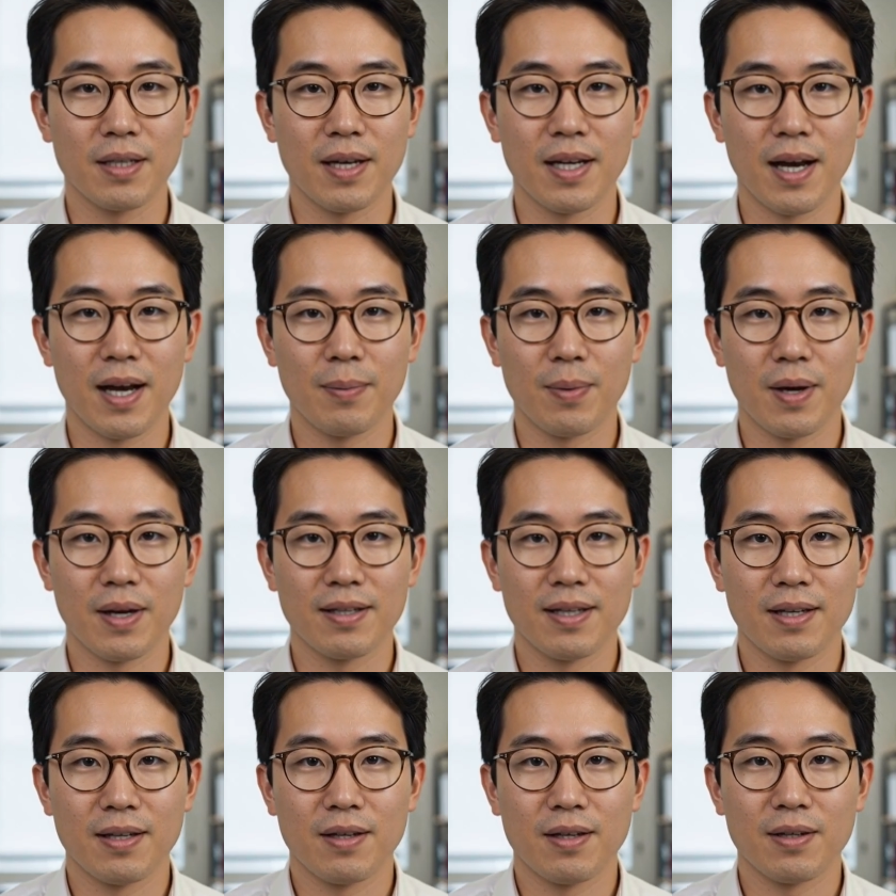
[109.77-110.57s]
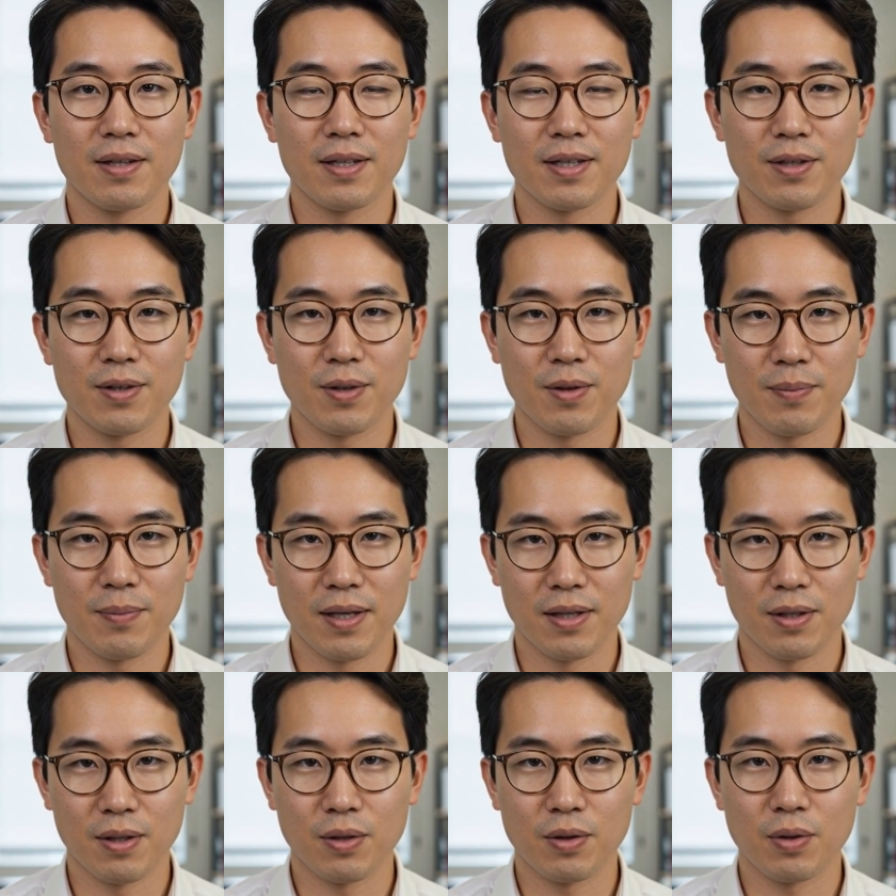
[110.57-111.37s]
AI processors consume
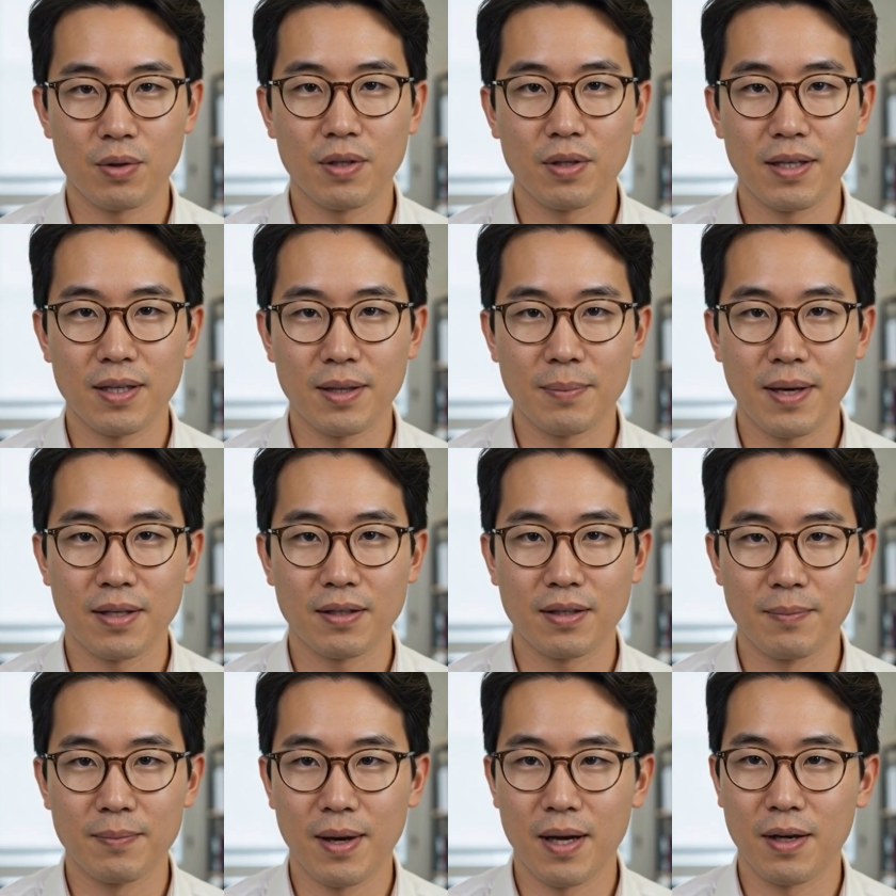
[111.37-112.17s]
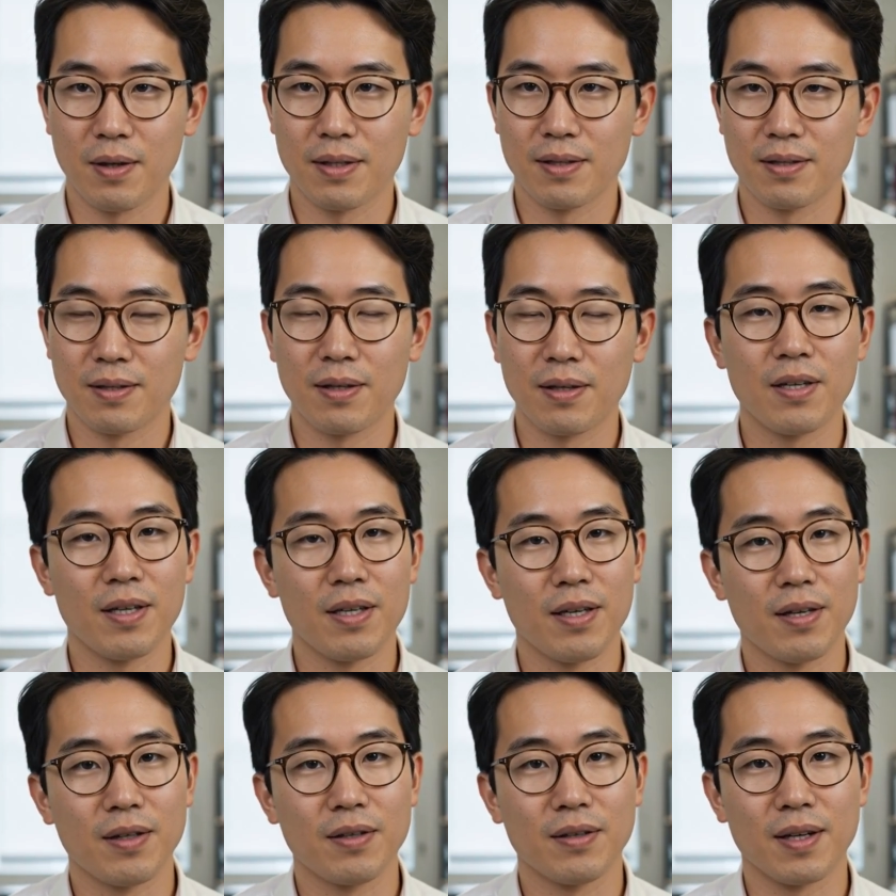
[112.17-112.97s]
extraordinary amounts of power.
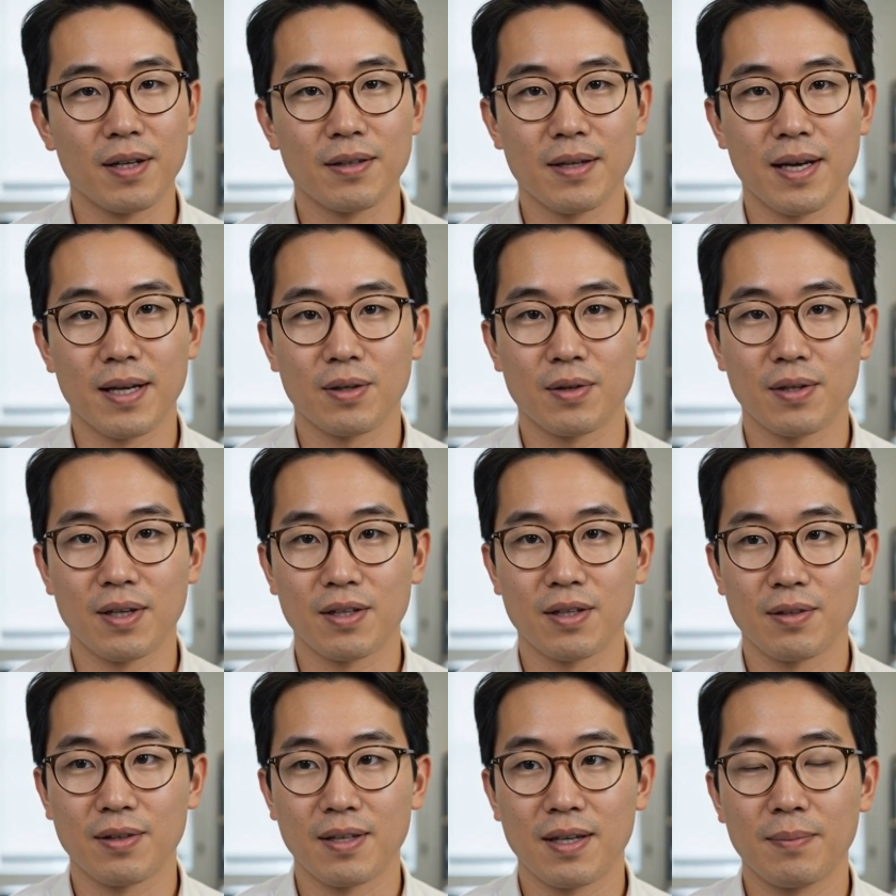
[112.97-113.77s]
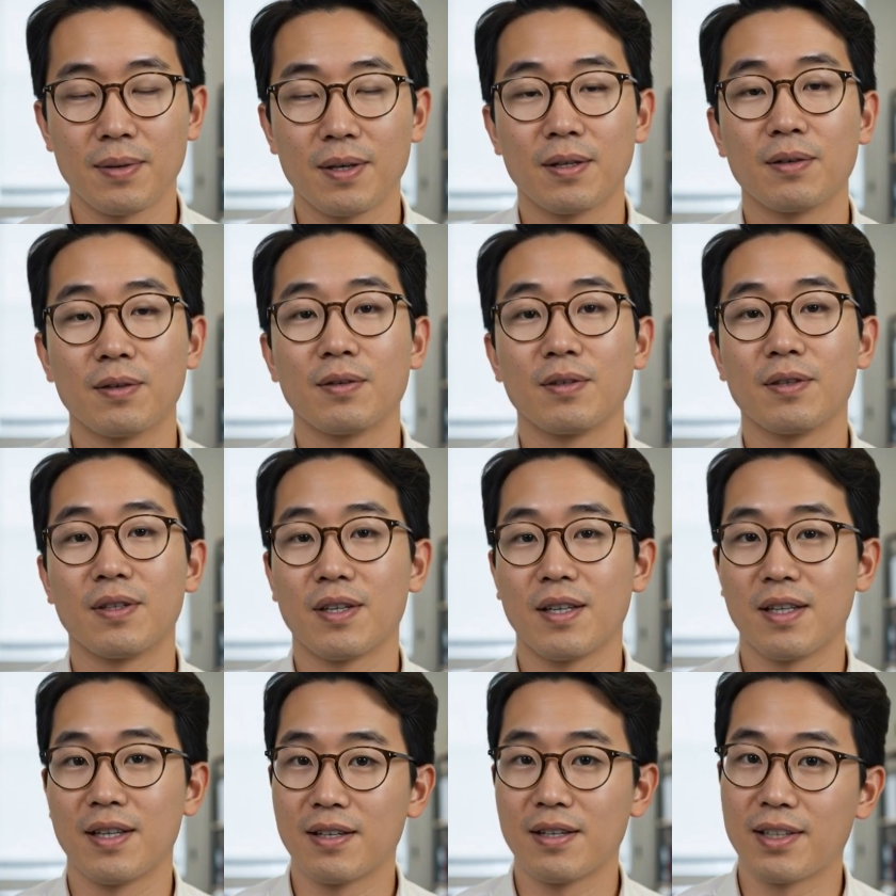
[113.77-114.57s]
Unlike traditional CPUs,
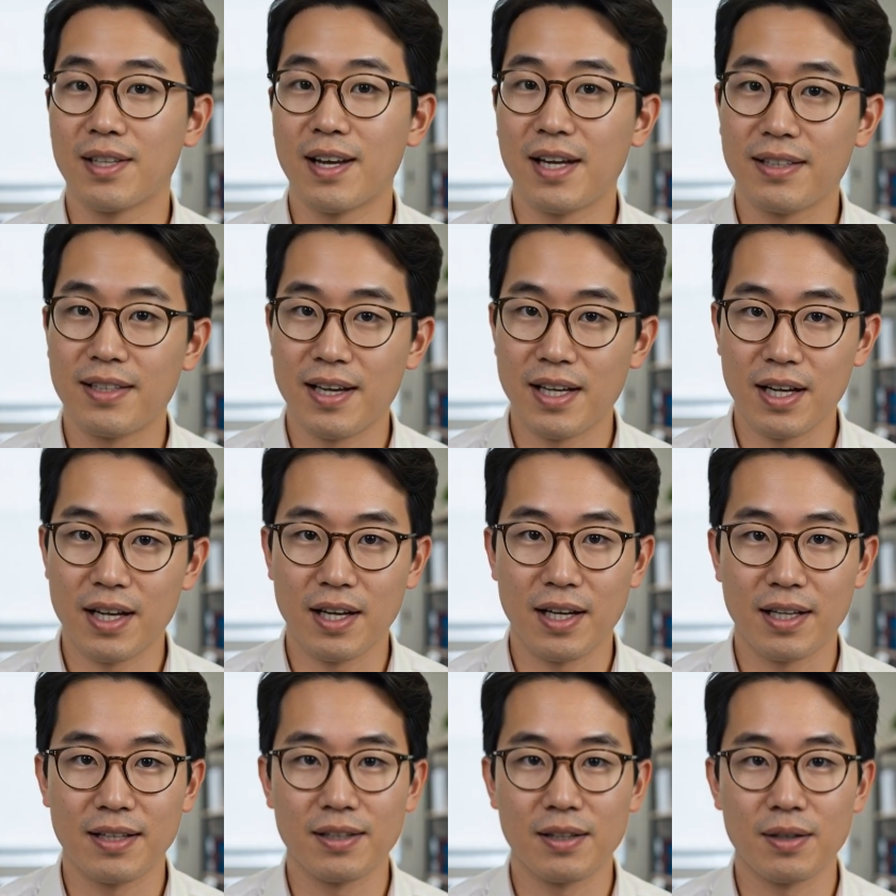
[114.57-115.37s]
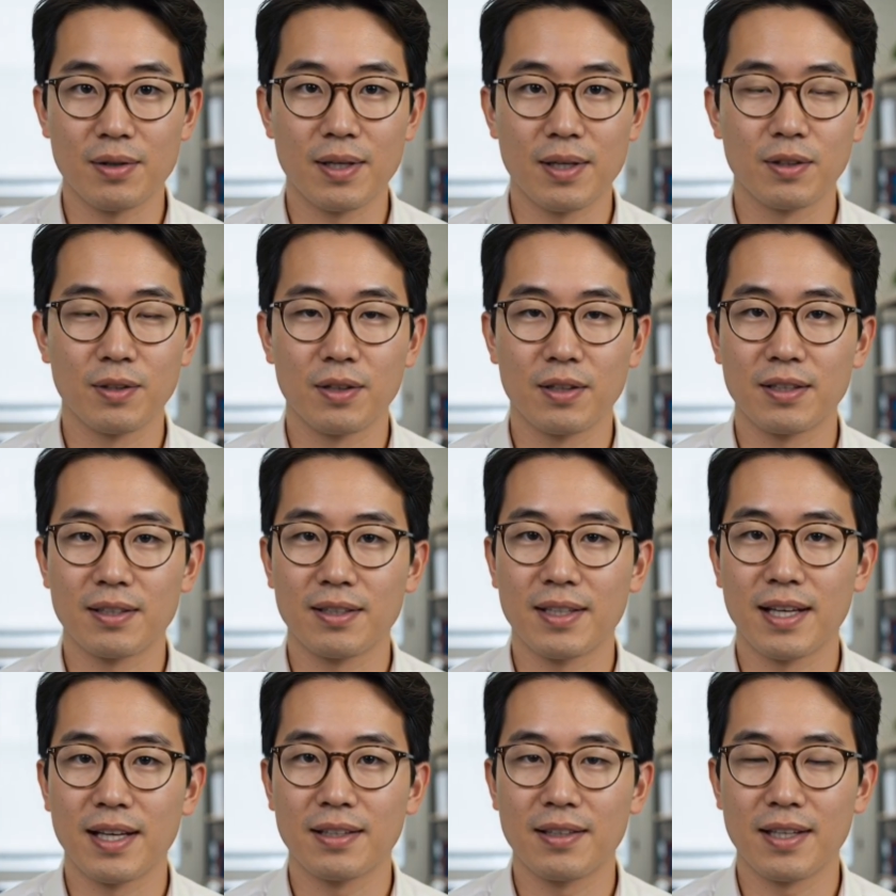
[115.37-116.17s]
today's AI accelerators are
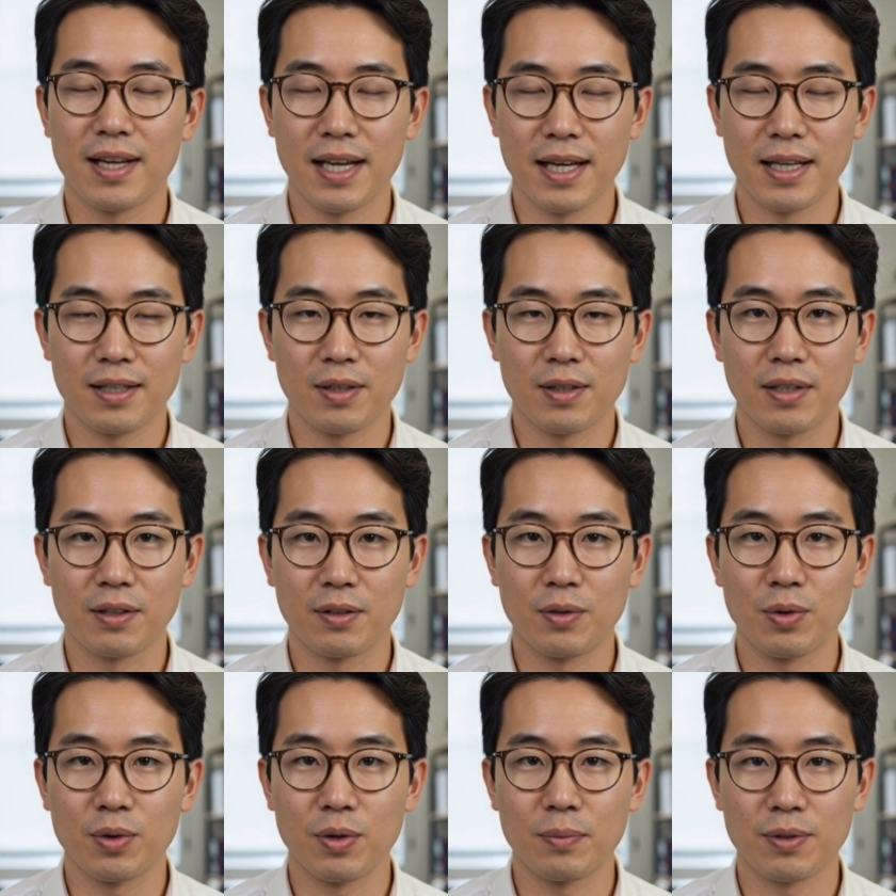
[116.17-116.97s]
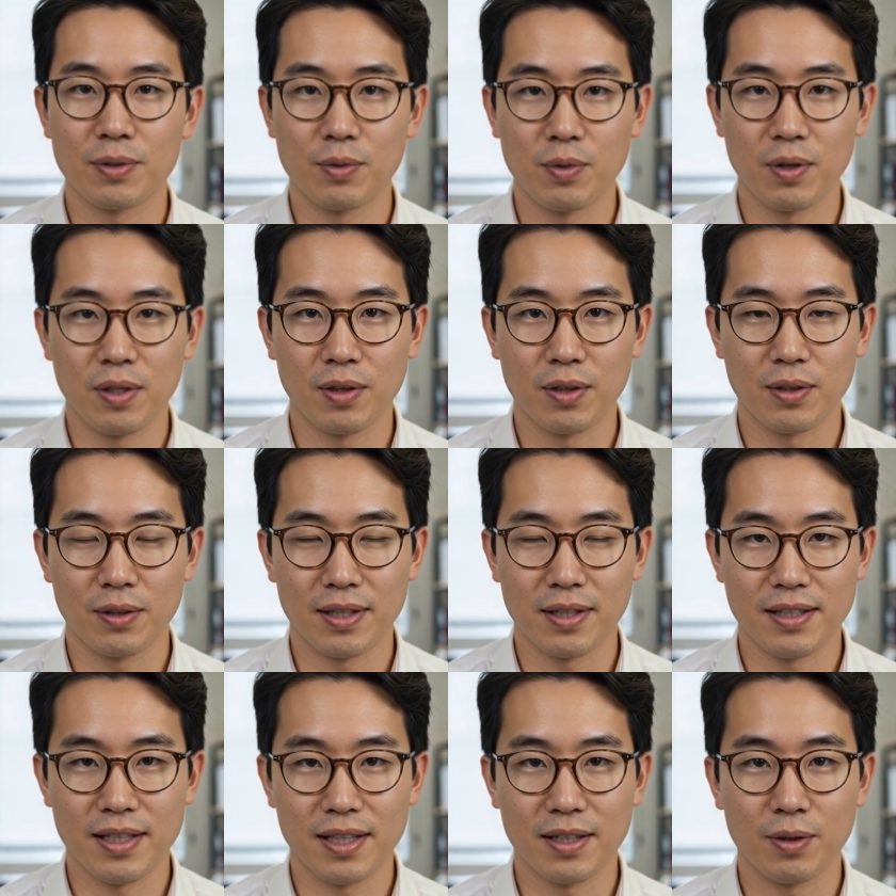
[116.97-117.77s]
designed to handle enormous workloads
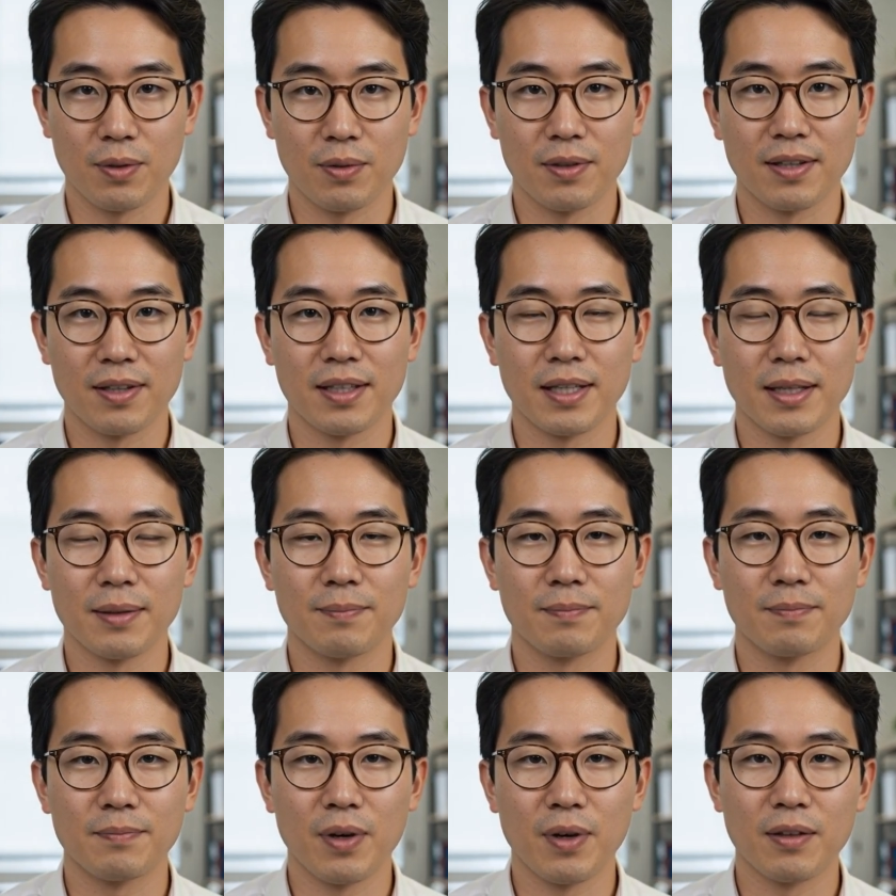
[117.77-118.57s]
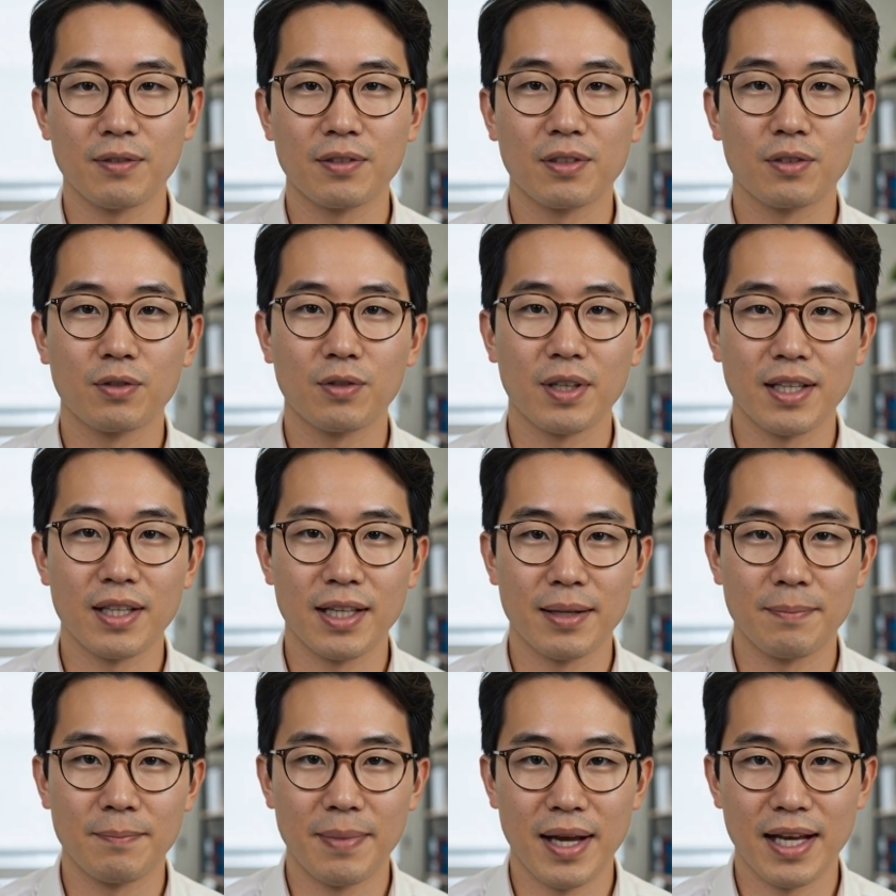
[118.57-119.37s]
continuously, often running
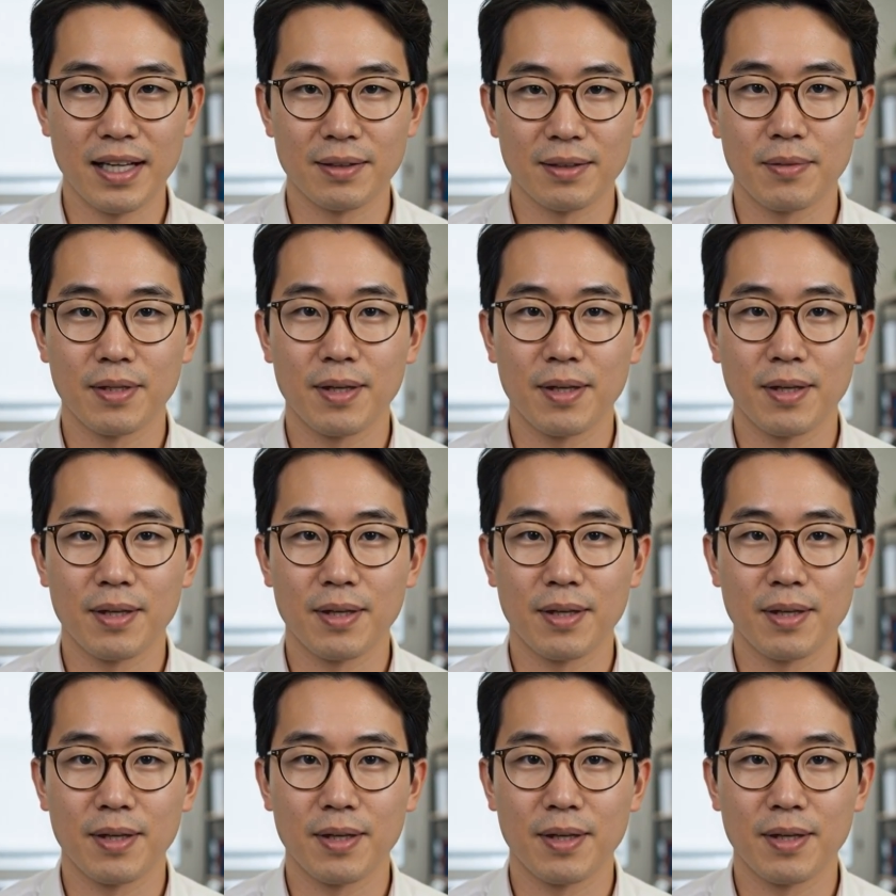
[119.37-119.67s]
at maximum